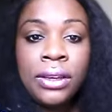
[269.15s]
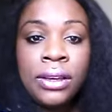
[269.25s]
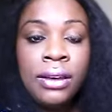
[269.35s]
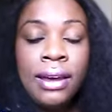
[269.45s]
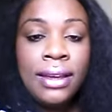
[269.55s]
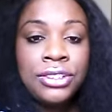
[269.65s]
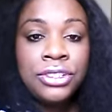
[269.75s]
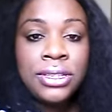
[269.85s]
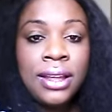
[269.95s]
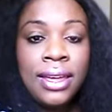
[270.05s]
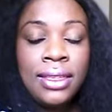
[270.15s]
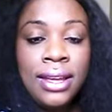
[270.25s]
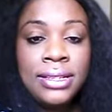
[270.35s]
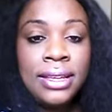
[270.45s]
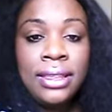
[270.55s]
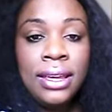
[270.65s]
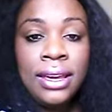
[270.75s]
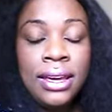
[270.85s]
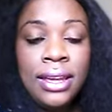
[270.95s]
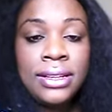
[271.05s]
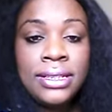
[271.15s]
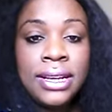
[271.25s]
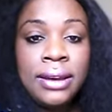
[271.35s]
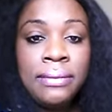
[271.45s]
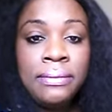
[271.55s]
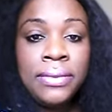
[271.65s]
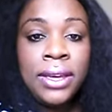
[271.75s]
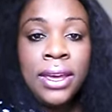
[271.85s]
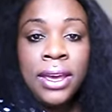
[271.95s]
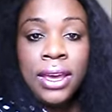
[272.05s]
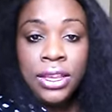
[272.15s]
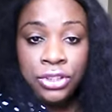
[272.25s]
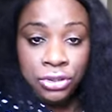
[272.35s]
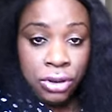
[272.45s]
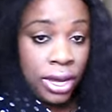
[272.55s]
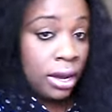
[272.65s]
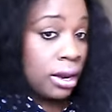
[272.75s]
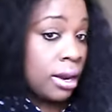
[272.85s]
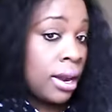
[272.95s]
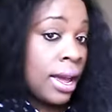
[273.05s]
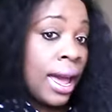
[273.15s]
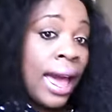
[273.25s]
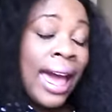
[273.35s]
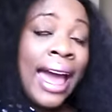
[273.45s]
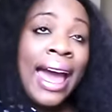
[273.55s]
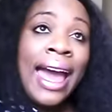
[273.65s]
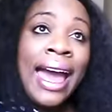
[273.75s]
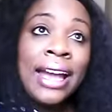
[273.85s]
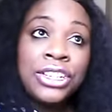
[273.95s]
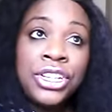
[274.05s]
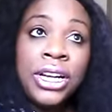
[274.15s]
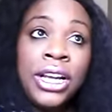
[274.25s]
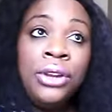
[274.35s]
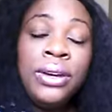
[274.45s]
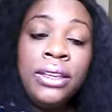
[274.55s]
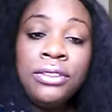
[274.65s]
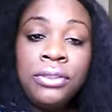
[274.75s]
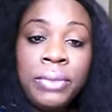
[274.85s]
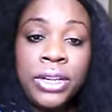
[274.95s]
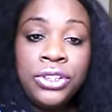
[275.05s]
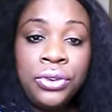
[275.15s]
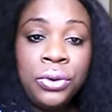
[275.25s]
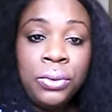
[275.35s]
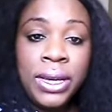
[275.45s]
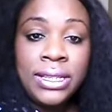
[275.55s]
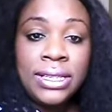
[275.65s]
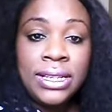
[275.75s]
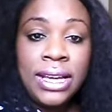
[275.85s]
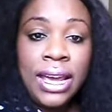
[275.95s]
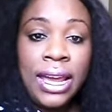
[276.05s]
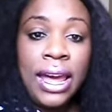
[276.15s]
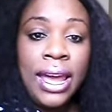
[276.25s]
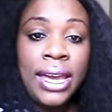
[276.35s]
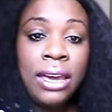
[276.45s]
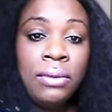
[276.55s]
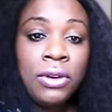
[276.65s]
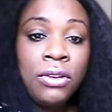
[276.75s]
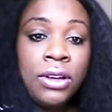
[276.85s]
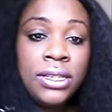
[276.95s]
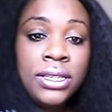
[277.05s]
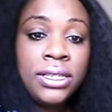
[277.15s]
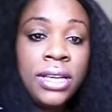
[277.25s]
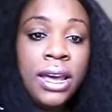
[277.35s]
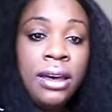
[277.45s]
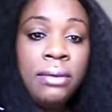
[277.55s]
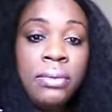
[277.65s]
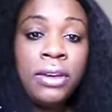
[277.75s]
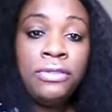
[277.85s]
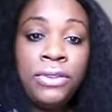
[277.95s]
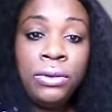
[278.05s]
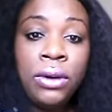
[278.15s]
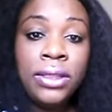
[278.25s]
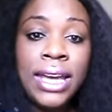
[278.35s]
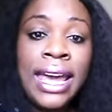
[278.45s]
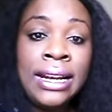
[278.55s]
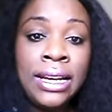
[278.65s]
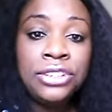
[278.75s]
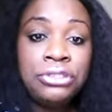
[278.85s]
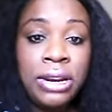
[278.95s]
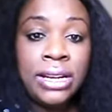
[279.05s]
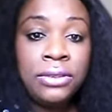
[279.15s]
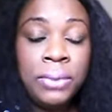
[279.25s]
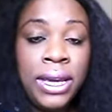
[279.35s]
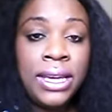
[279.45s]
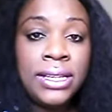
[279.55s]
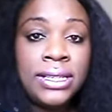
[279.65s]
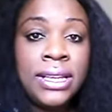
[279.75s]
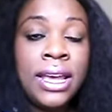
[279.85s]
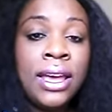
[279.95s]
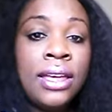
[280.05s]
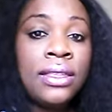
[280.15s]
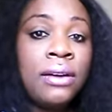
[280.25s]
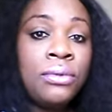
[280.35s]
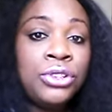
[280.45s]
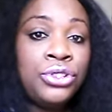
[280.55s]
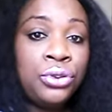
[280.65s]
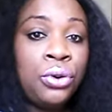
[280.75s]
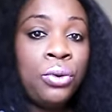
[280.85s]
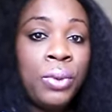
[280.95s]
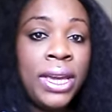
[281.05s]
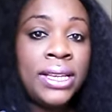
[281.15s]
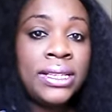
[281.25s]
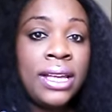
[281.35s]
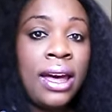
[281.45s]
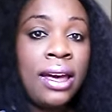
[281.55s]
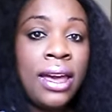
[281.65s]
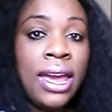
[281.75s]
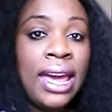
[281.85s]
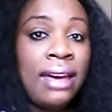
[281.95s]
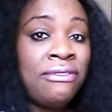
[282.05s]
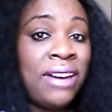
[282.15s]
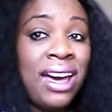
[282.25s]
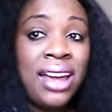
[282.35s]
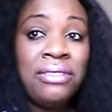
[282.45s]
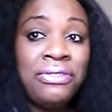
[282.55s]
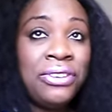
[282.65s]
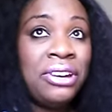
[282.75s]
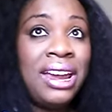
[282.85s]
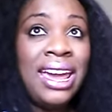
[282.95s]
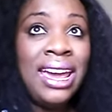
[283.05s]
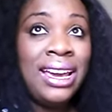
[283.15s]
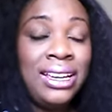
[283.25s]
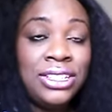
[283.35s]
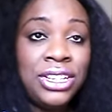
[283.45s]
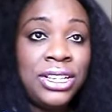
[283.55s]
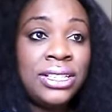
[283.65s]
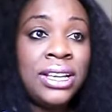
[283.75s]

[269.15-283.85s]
and just like that, I think, and um, enjoy her. Actually, looking through my short wigs today, I came across um, a few other LA trend wigs that were short wigs that I have had for ages.